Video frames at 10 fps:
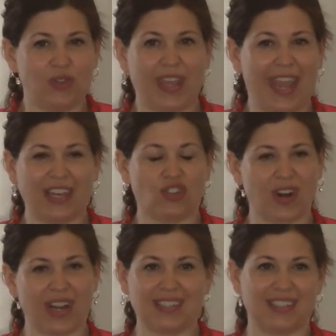You can't
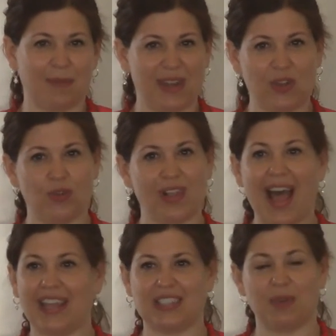trust somebody who
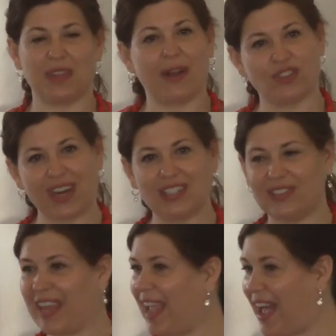lies, and without trust,
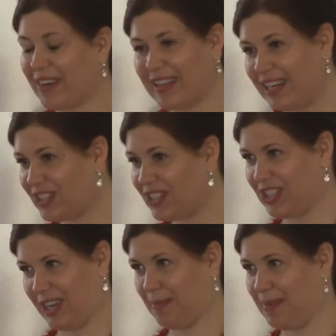you can't have a
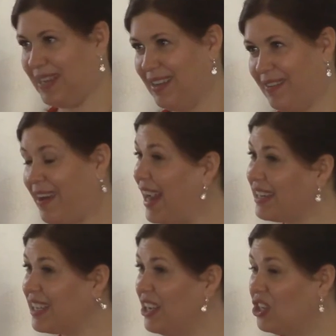relationship right?
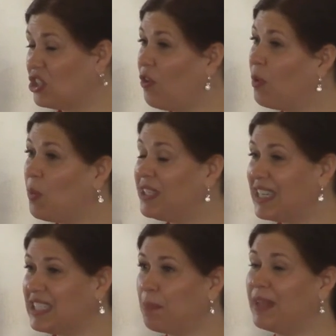So if we would
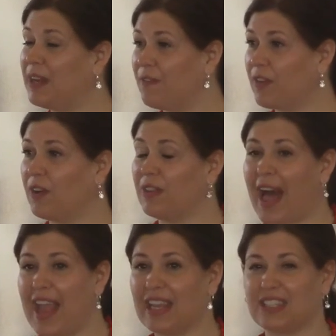discipline him for
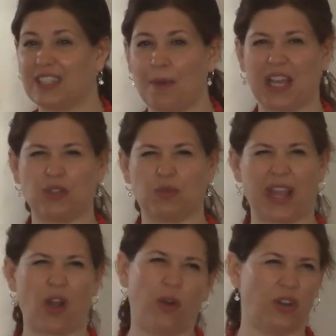lying, it's not because we're
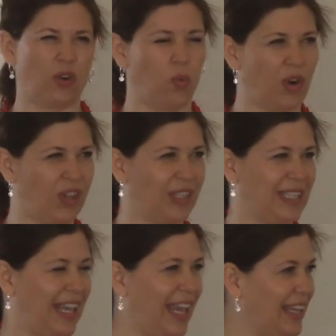like, oh, you're a worthless
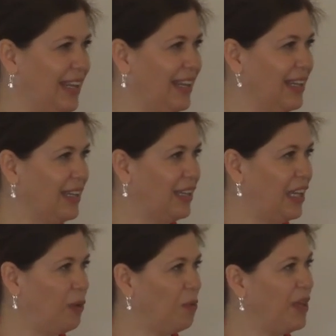kid.
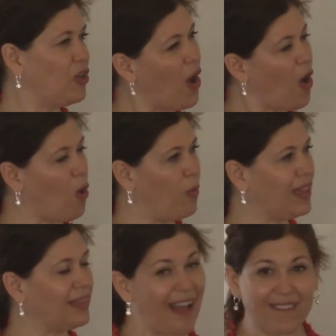It would be, no, we
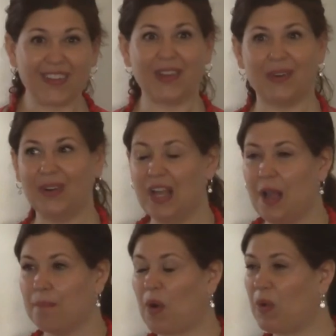love you,
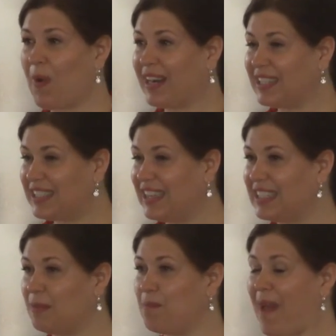but we want to see
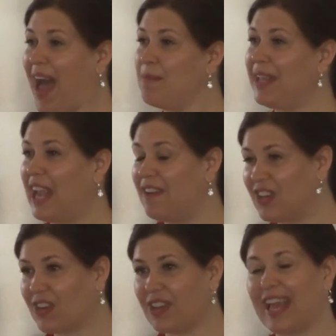this bad
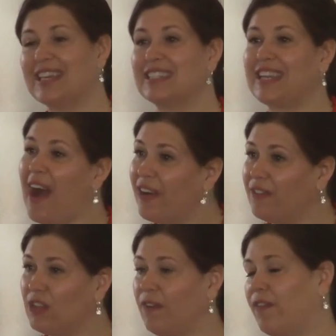behavior cleansed out
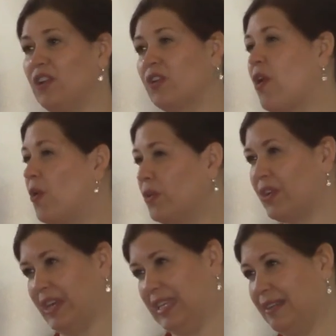of you for your own
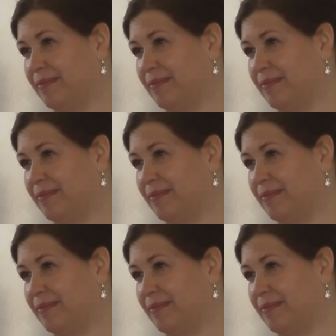good.